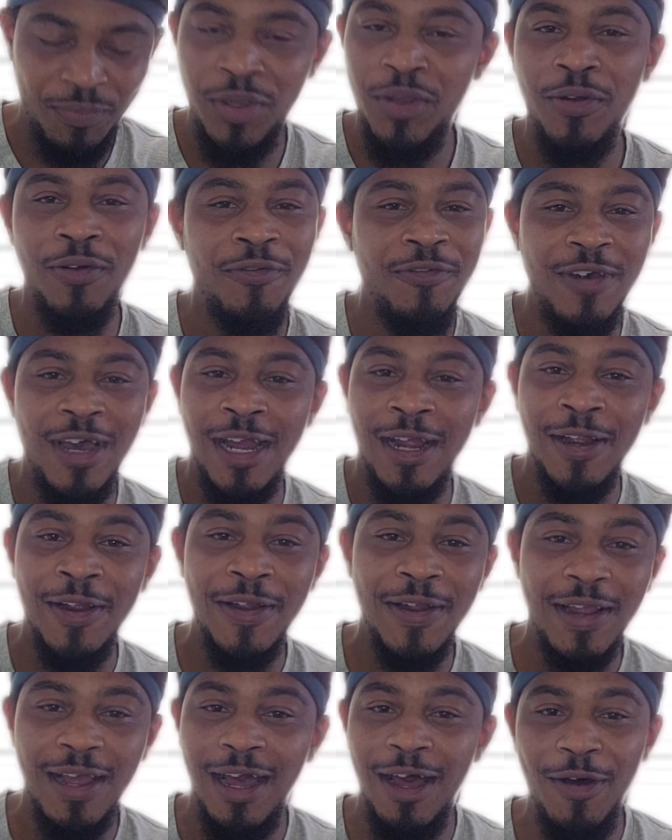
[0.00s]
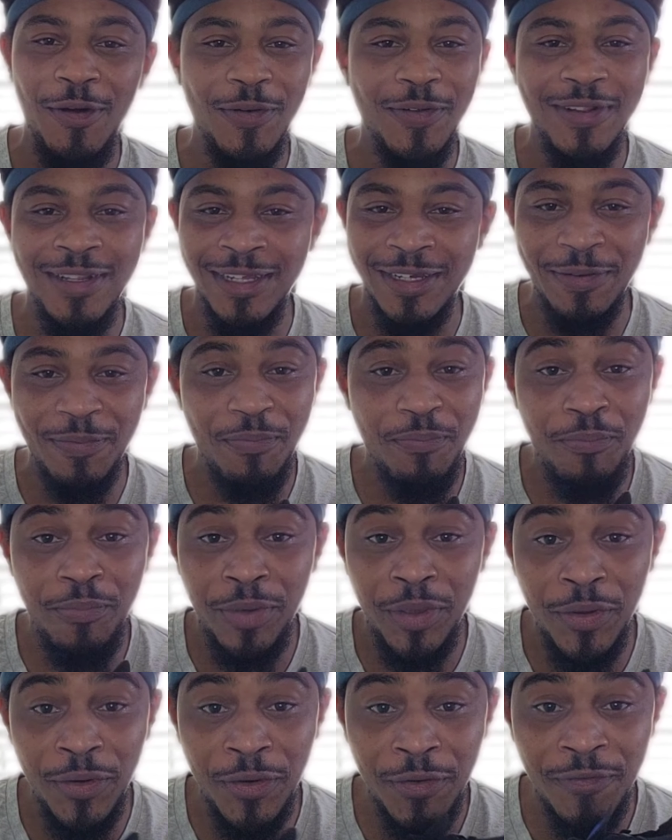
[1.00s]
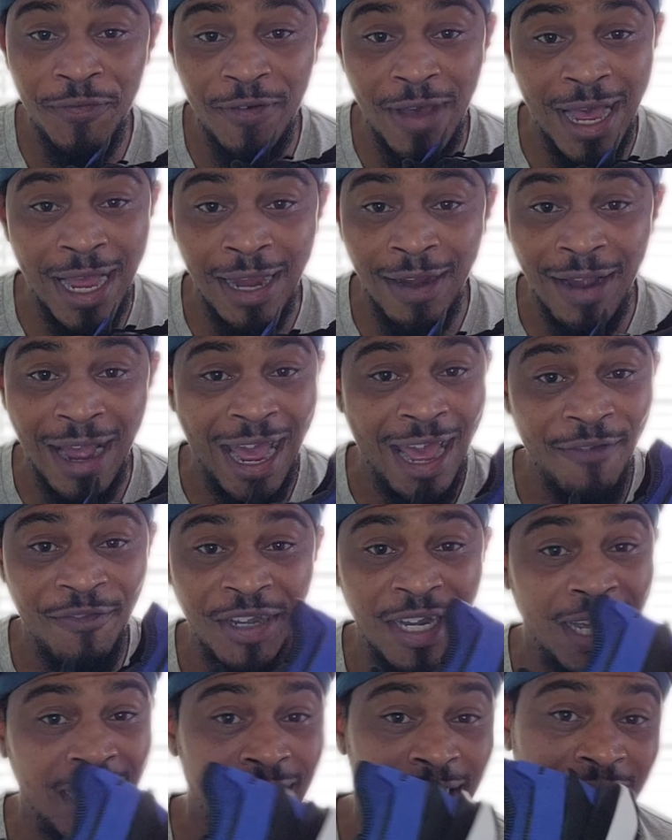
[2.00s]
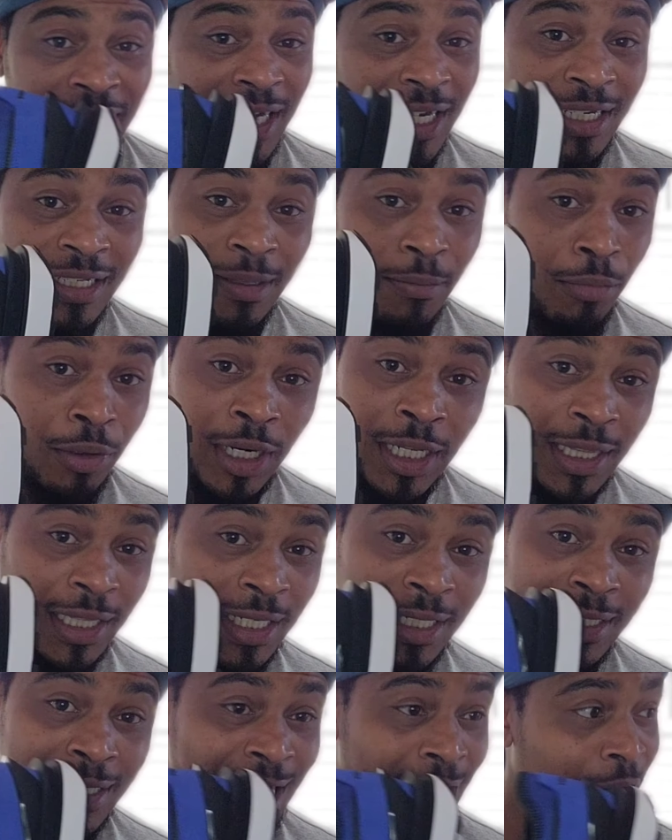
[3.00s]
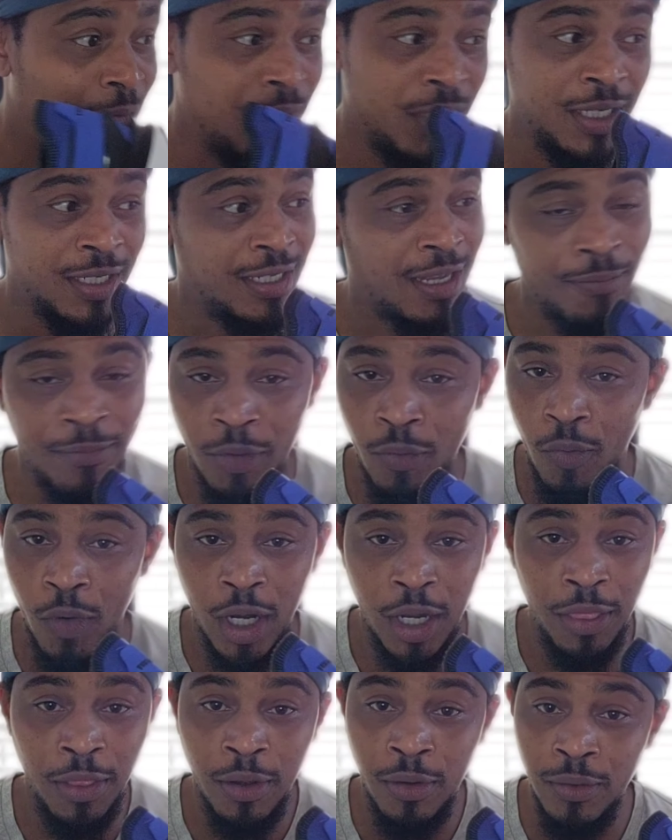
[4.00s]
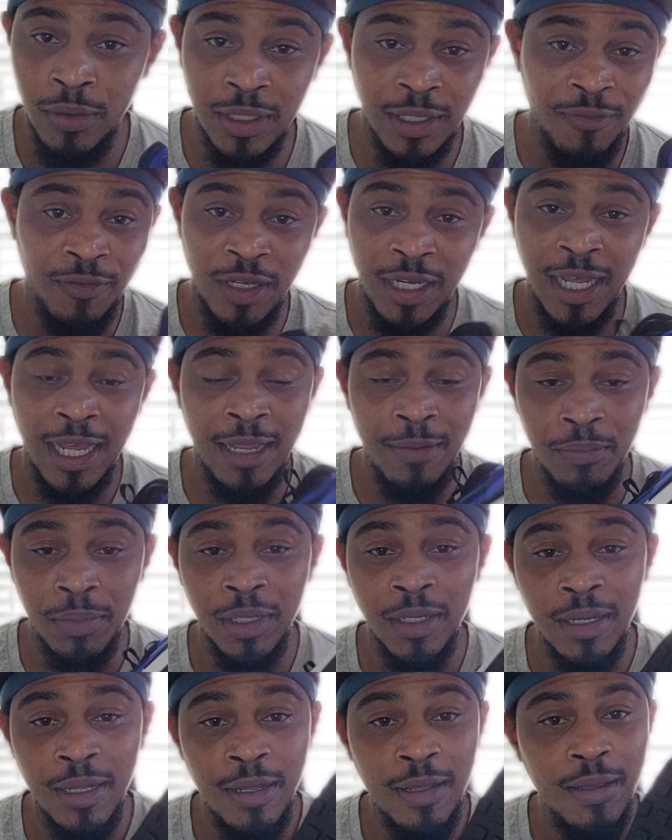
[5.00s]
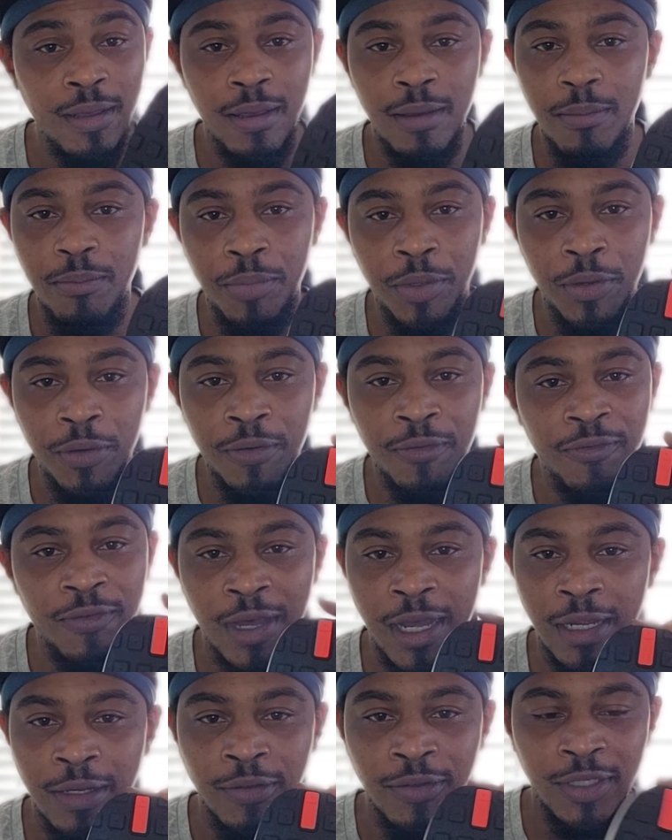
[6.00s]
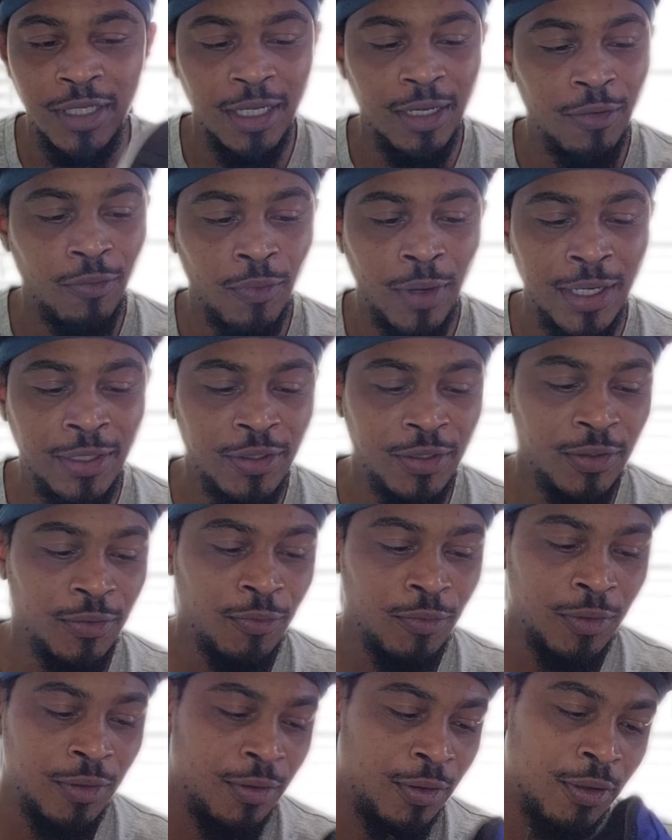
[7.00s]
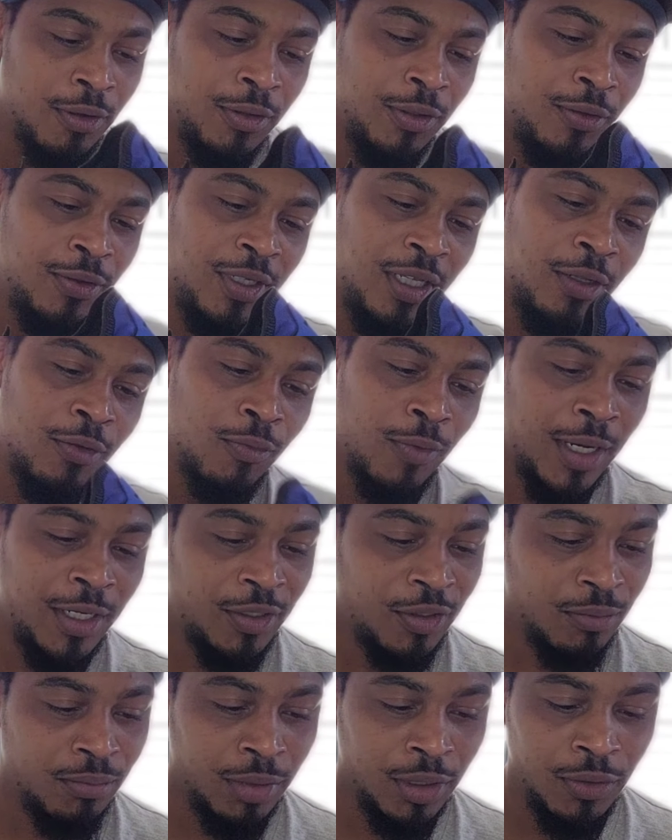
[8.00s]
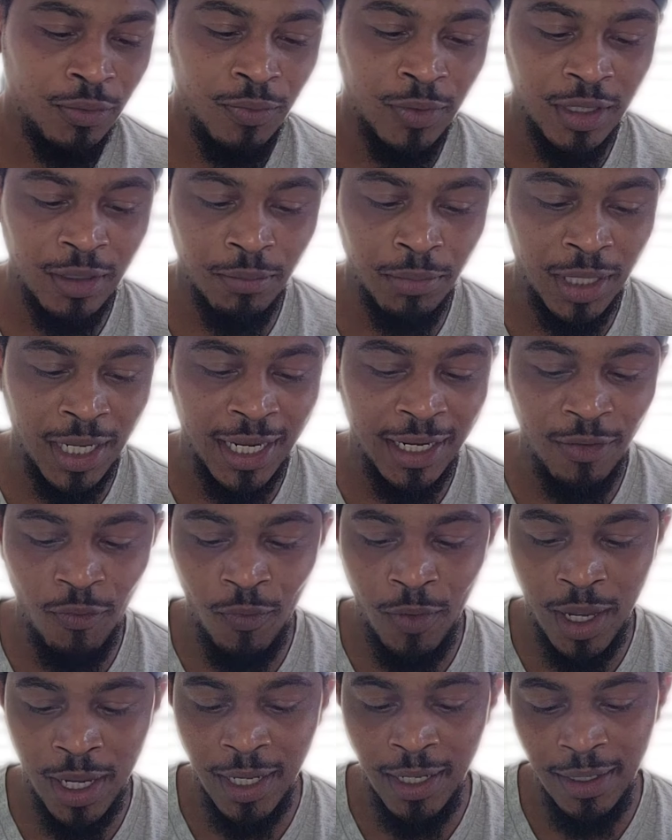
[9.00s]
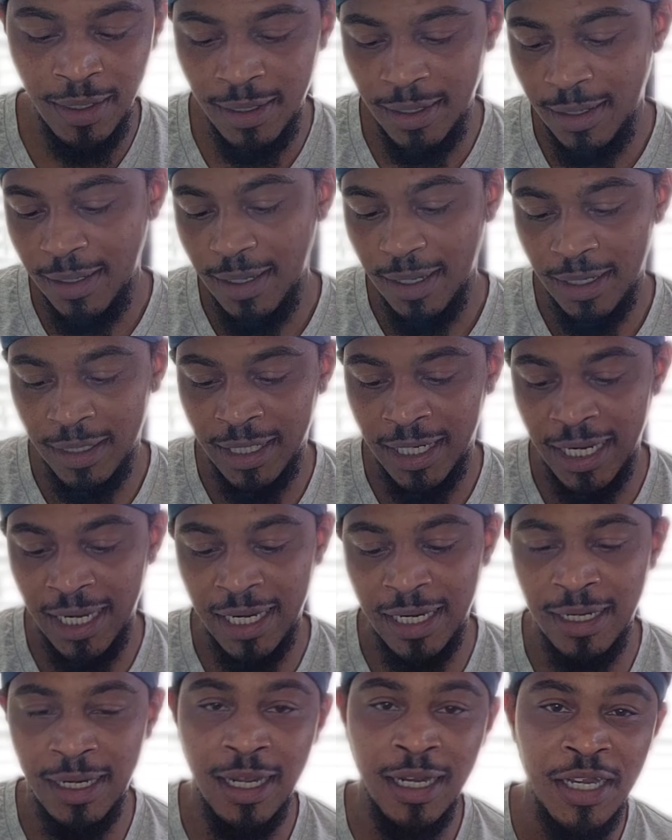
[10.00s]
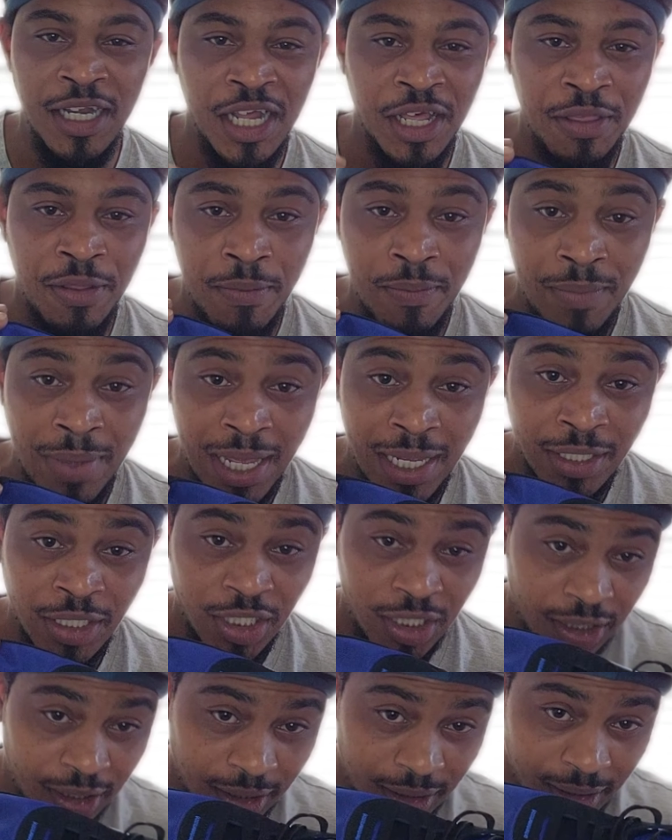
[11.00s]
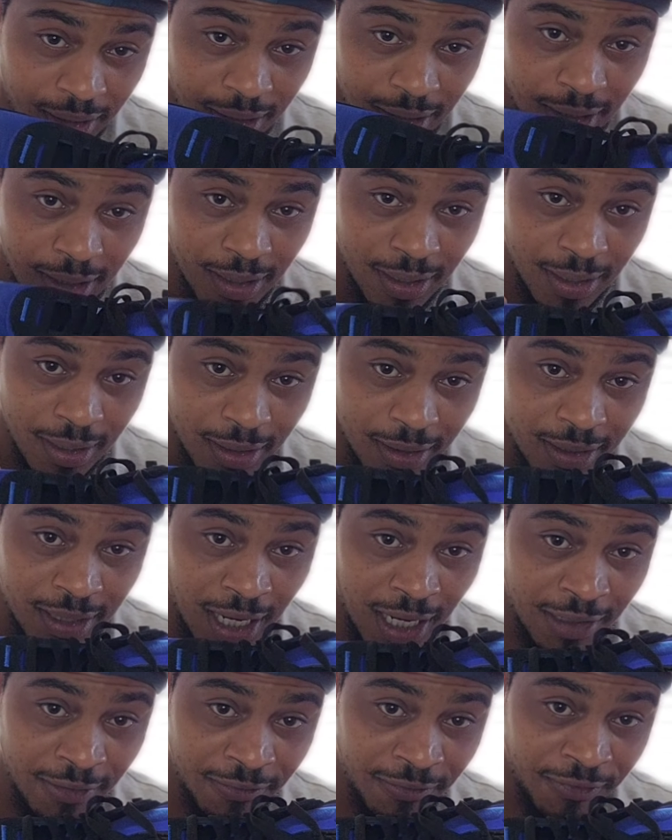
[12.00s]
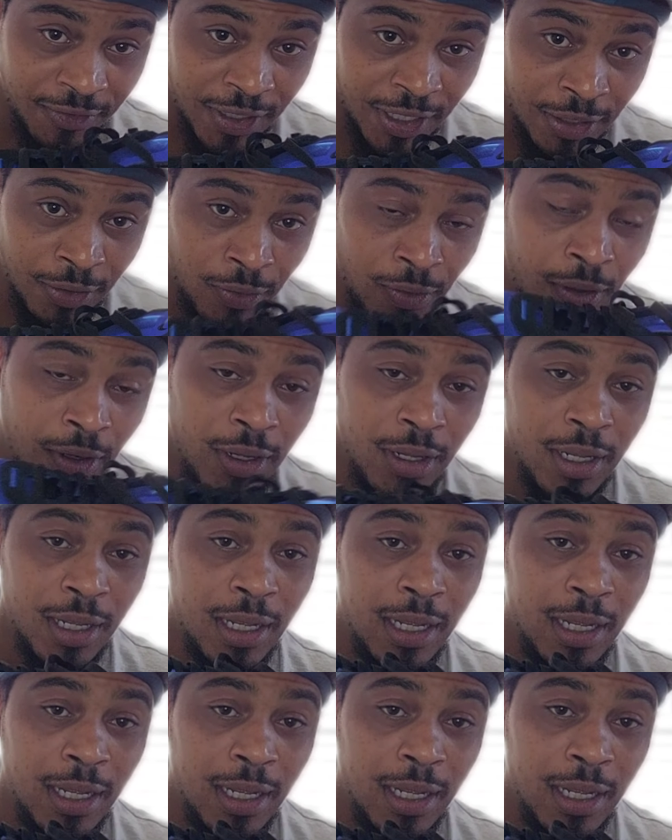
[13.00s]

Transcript: pure fire. look, pure fire. I haven't had the chance to break these out because I've been wearing those every day, but pure fire. You see a racer, the, you see the racer blue with the black and white. Again, another mesh type feel.